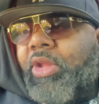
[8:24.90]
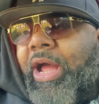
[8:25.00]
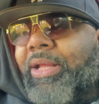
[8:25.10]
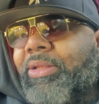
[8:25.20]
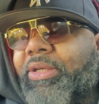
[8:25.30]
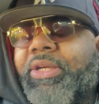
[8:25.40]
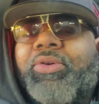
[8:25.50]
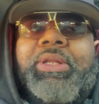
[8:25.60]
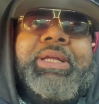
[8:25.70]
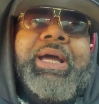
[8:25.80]
I look at
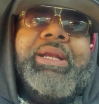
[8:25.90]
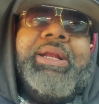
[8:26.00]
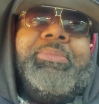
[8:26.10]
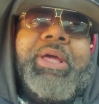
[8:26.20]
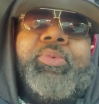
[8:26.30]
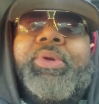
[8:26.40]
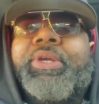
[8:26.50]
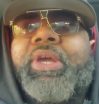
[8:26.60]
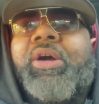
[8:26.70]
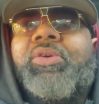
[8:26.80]
all of that and I'm like, when
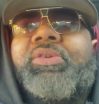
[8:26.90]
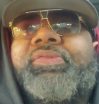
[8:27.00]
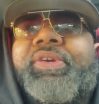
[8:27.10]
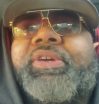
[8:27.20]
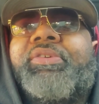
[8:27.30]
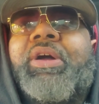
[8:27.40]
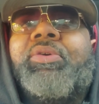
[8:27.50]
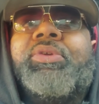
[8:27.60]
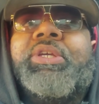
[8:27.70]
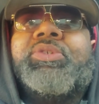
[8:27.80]
are y'all going to figure
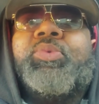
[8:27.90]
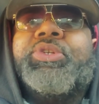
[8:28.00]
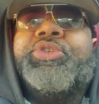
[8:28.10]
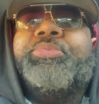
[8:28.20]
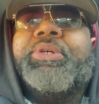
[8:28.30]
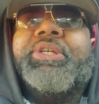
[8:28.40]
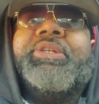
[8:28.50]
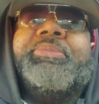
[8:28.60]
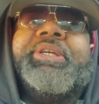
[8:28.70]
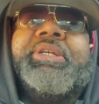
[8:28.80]
out it's what you put
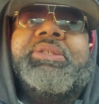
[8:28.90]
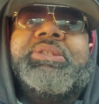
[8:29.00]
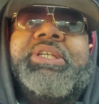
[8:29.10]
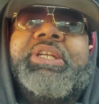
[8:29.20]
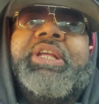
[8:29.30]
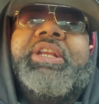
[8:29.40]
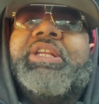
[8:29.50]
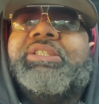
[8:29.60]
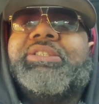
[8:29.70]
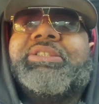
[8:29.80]
in, man? And it ain't
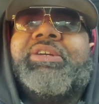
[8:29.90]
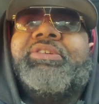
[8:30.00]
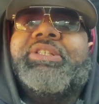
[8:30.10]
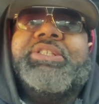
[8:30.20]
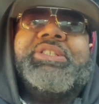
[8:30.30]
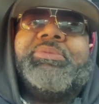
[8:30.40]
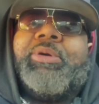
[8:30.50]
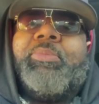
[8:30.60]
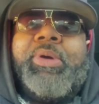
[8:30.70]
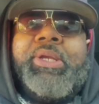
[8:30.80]
necessarily just
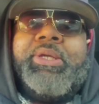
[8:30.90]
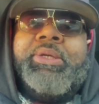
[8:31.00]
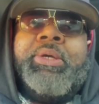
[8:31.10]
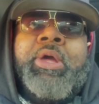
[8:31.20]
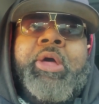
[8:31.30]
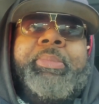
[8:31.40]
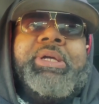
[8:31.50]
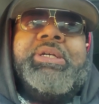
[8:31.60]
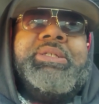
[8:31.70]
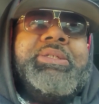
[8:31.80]
about money.
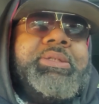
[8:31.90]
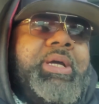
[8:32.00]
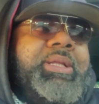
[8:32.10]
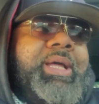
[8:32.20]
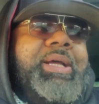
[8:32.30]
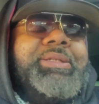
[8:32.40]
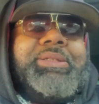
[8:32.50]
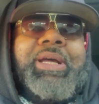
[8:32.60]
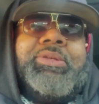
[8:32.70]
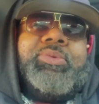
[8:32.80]
Because a lot of
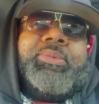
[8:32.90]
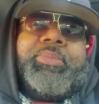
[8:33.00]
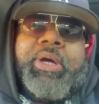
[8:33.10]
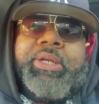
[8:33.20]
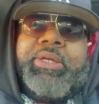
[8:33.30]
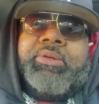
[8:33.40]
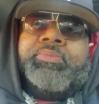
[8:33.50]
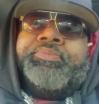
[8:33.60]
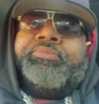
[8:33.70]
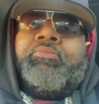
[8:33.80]
times with money,
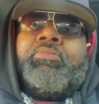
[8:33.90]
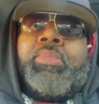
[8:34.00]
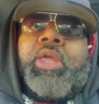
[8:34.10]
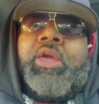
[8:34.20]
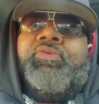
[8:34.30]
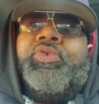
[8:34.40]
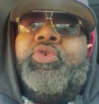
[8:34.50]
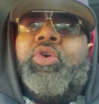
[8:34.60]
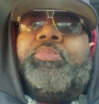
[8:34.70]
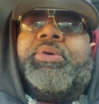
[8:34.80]
if
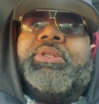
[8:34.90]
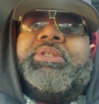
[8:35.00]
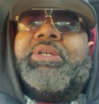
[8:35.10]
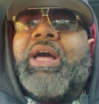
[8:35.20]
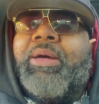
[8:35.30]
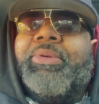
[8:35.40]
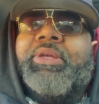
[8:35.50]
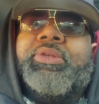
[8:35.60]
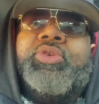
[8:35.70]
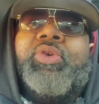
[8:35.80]
you're going to put the time
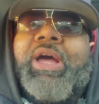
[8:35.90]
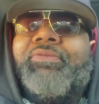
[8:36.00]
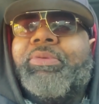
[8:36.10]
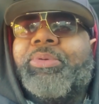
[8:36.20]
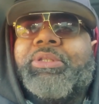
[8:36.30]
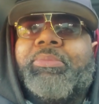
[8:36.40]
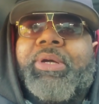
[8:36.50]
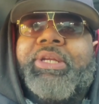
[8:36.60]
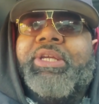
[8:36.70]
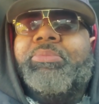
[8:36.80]
in, you don't have to put the
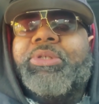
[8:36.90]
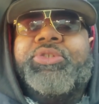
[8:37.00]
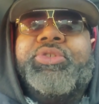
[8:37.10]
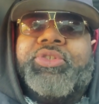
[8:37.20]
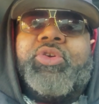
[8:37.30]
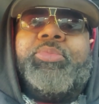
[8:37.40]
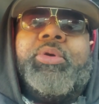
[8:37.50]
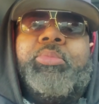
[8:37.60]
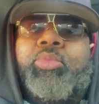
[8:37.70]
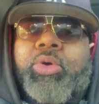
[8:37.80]
money in, but you're just going to
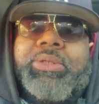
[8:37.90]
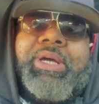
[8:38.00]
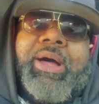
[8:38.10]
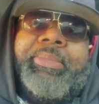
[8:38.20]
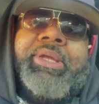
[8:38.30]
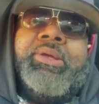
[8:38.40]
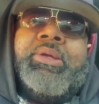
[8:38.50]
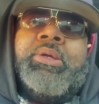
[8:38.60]
put more time in.